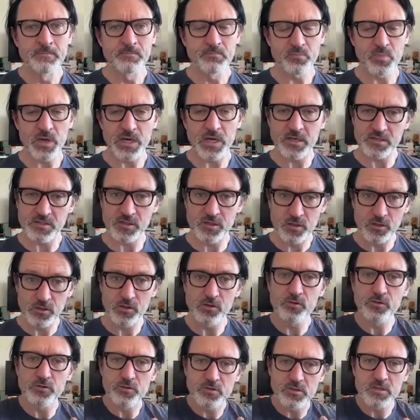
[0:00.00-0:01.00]
but it's
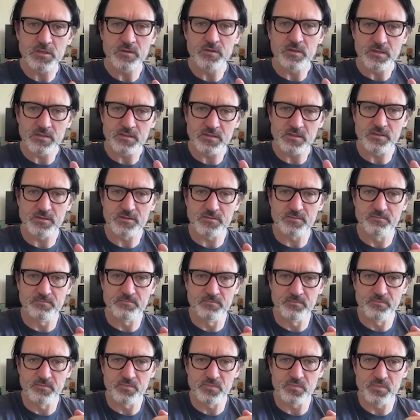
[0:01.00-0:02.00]
glued to this
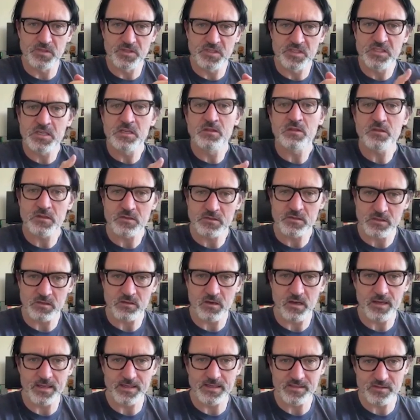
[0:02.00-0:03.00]

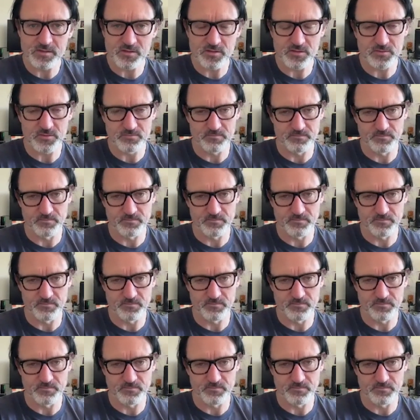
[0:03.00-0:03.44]
synthesized,